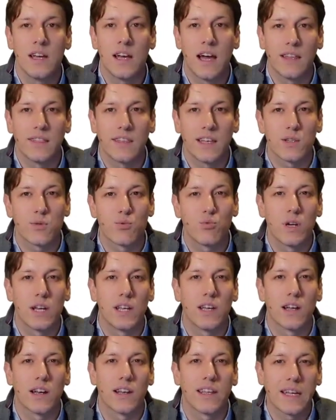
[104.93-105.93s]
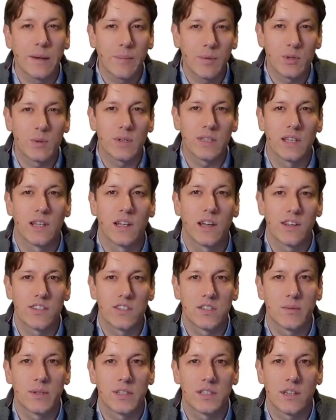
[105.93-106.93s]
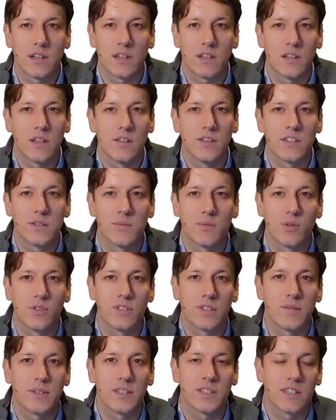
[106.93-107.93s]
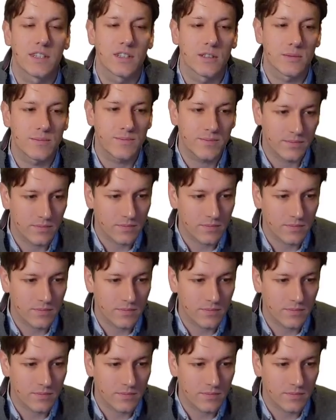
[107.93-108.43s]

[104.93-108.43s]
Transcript: and that's really our link between the large semicircle and the small semicircle.